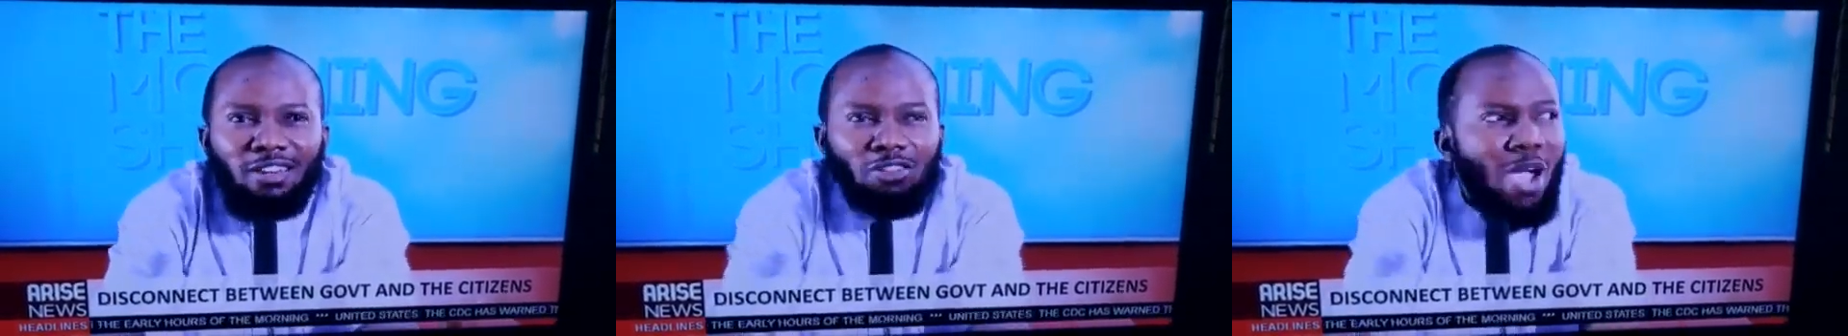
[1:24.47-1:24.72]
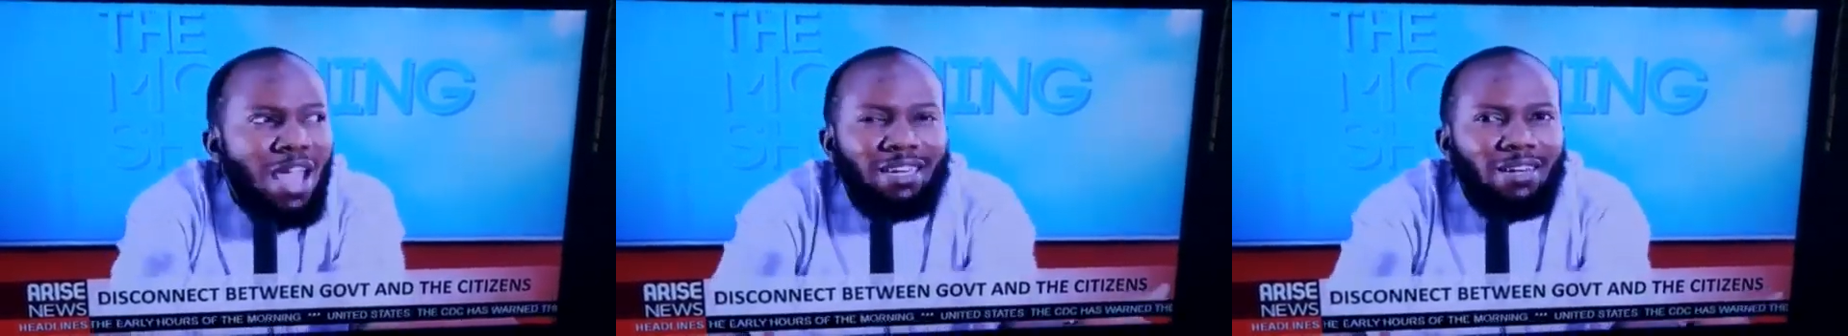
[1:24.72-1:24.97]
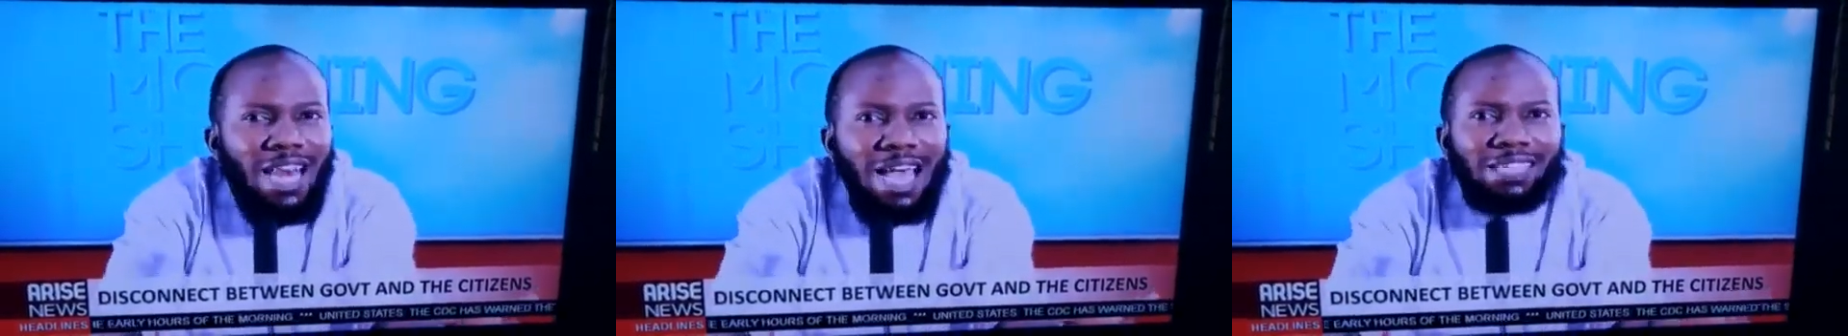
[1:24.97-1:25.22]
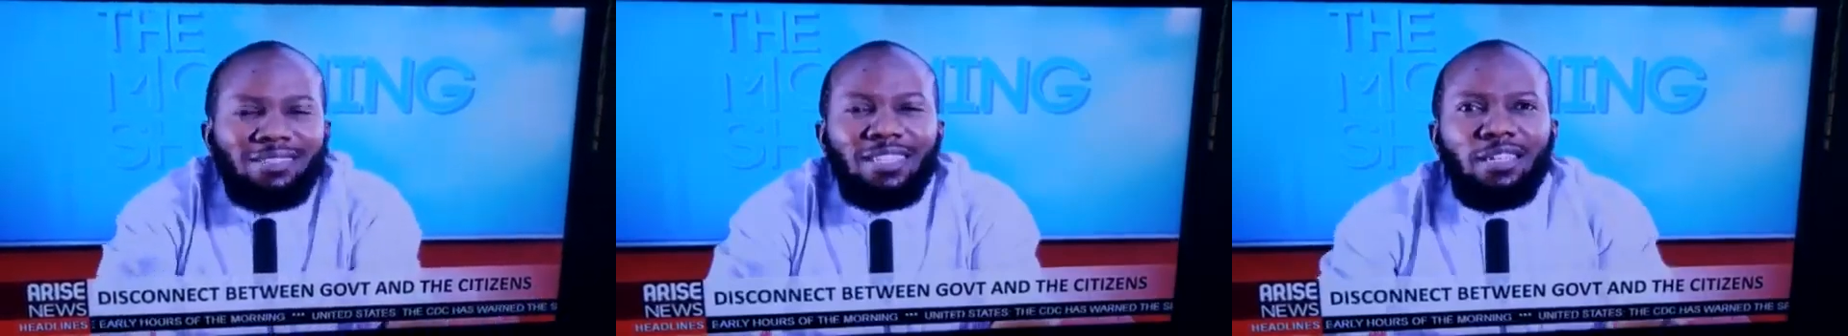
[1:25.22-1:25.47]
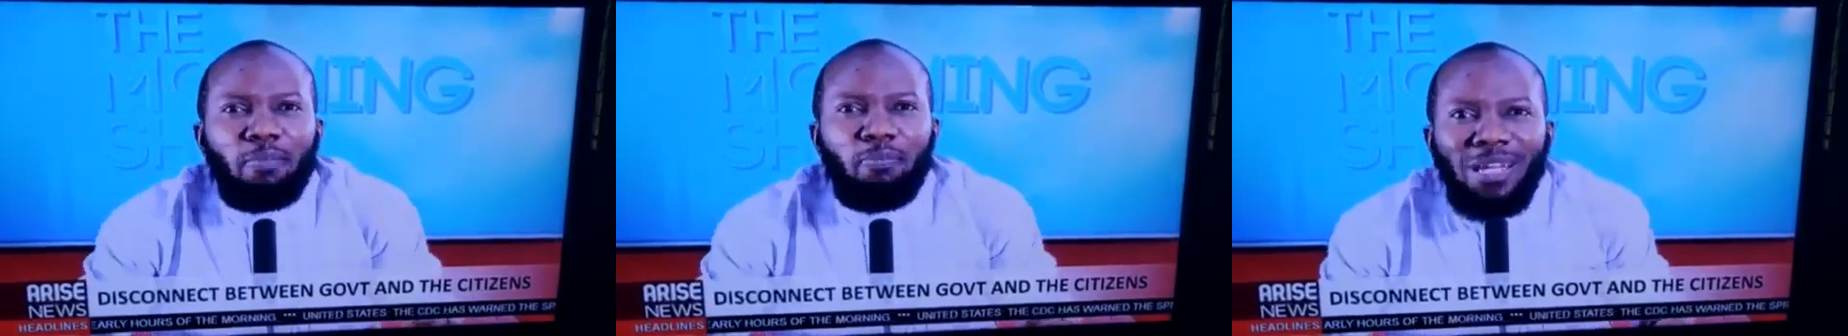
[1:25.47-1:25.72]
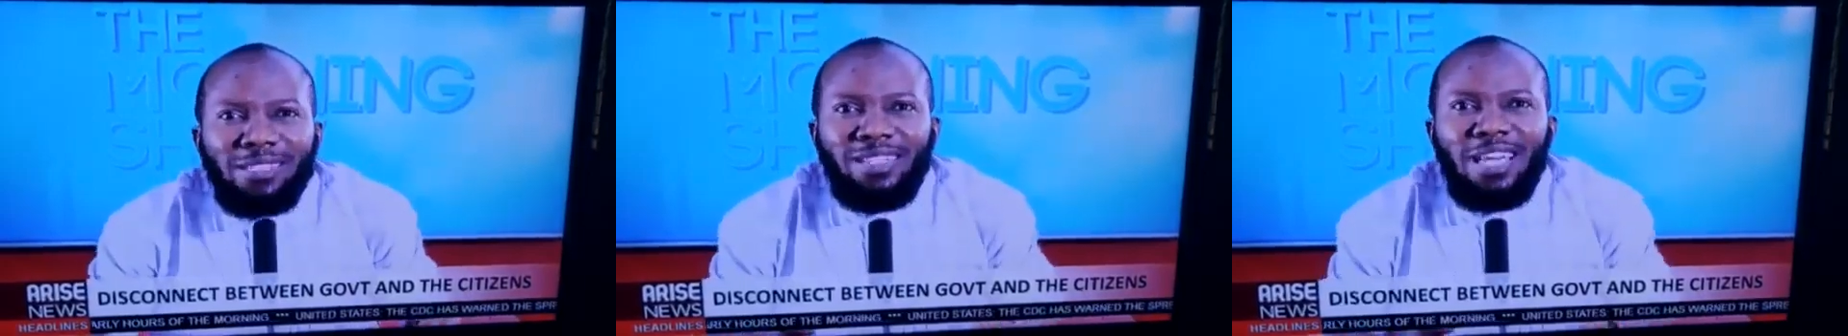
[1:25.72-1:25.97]
When last did the
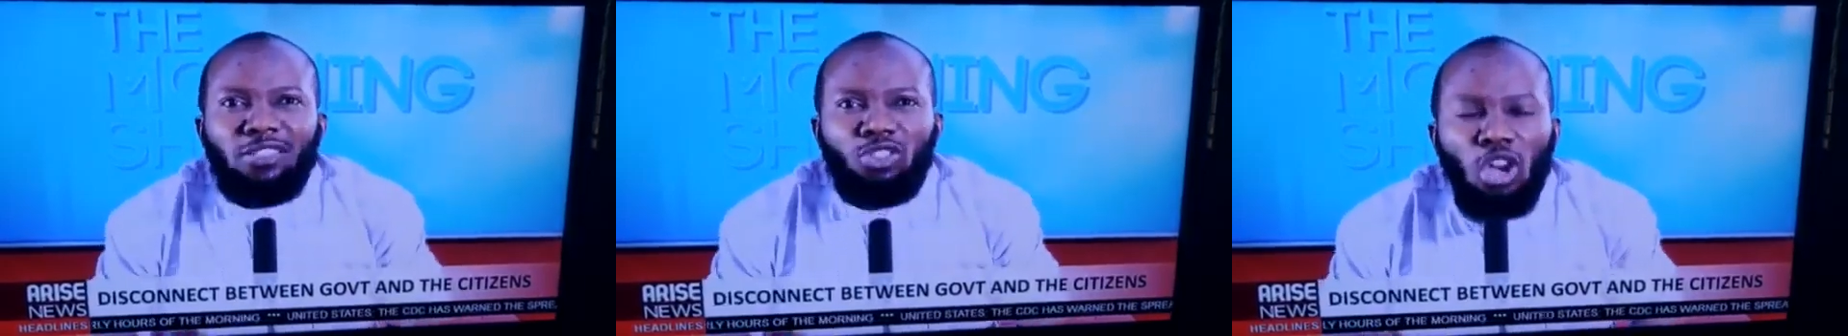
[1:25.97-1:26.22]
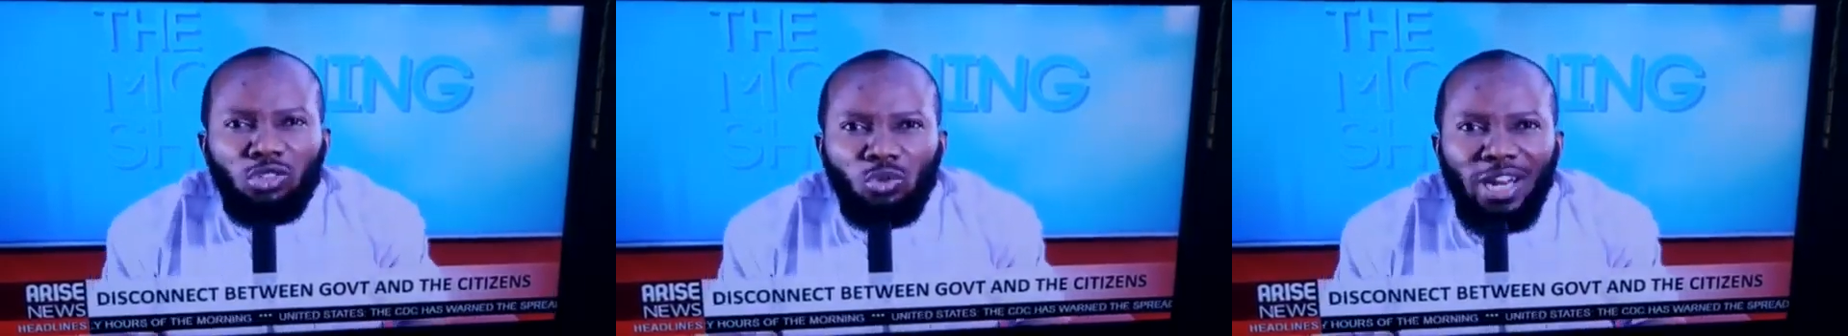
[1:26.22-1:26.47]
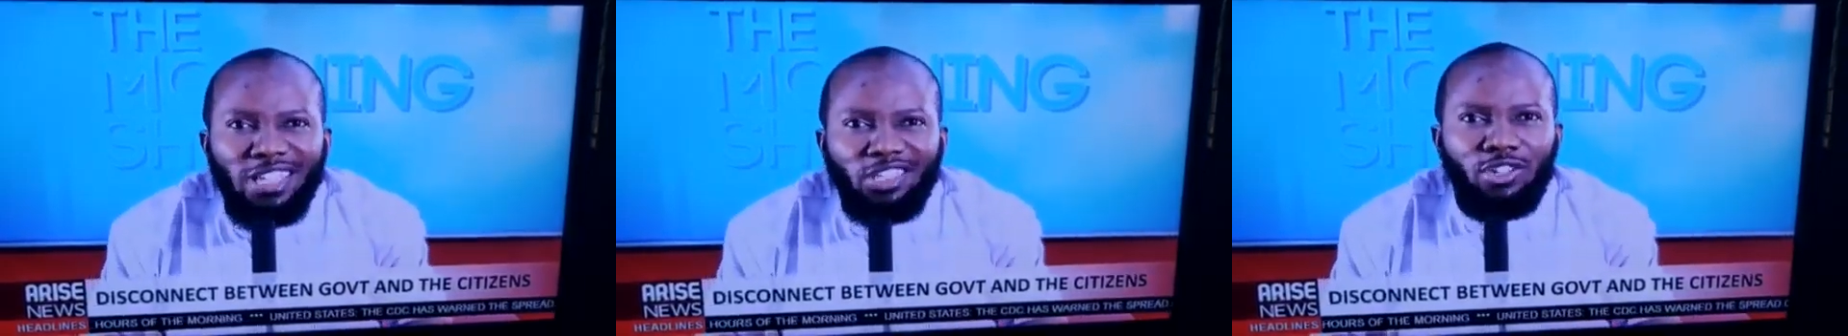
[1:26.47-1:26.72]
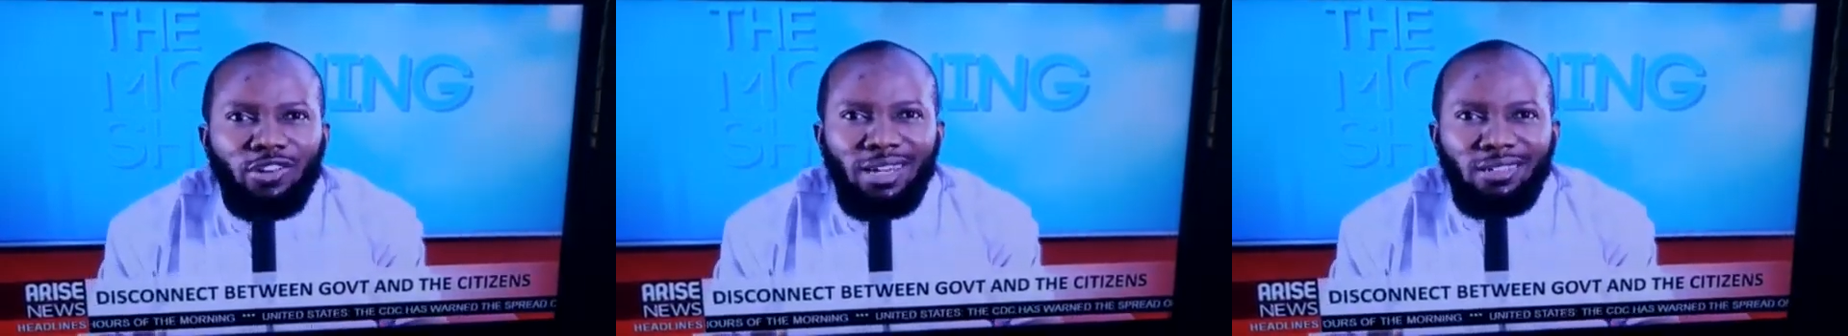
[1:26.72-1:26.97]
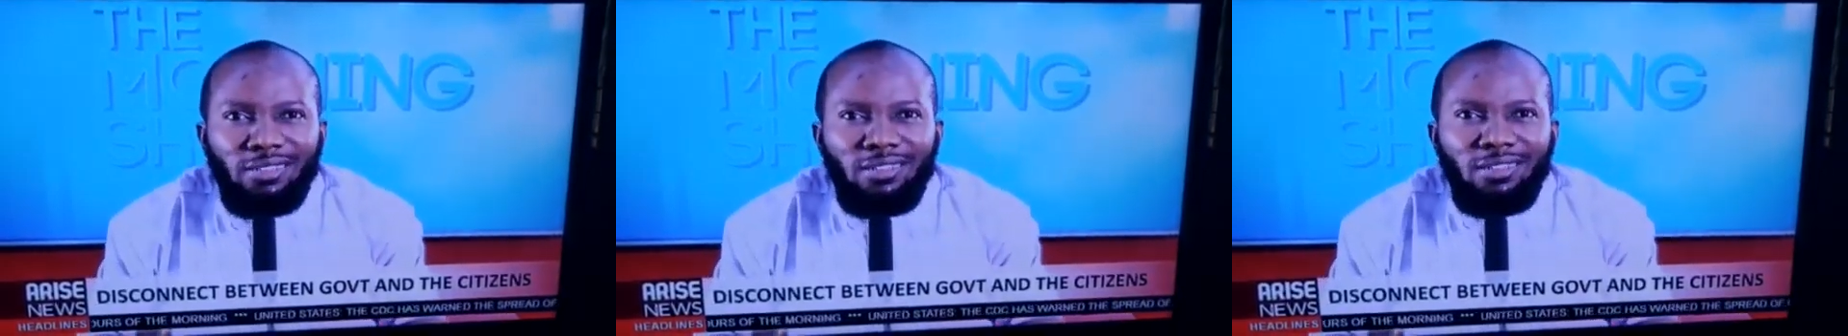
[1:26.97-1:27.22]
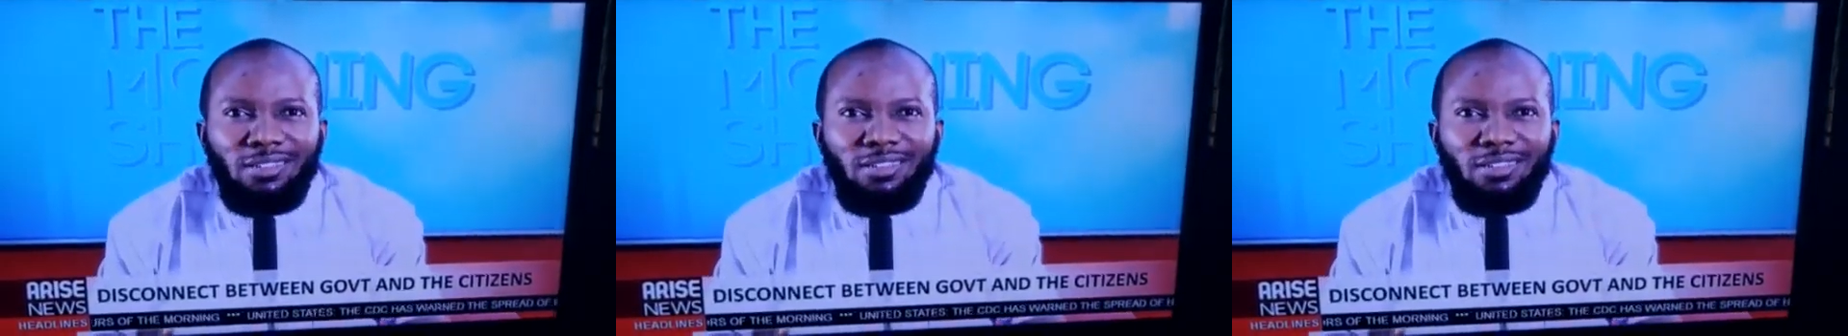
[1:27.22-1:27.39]
president talk to Nigerians?